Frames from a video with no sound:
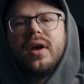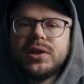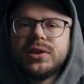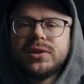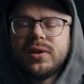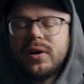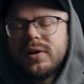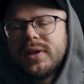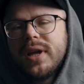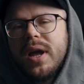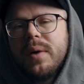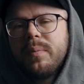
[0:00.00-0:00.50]
You
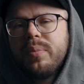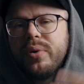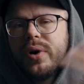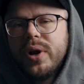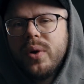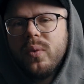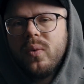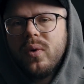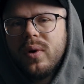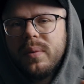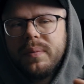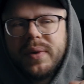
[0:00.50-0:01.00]
start to get pretty
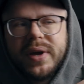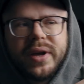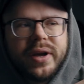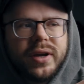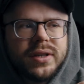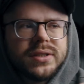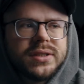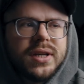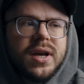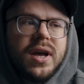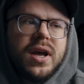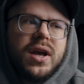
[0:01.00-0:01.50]
warm
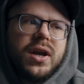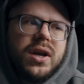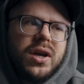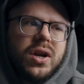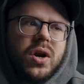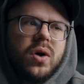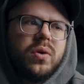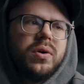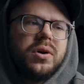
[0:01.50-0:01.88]
because, you know,